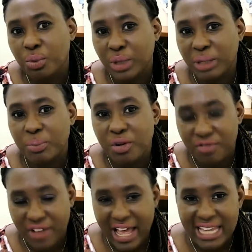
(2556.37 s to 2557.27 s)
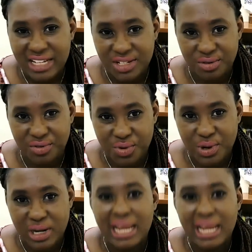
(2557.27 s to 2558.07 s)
we provide you for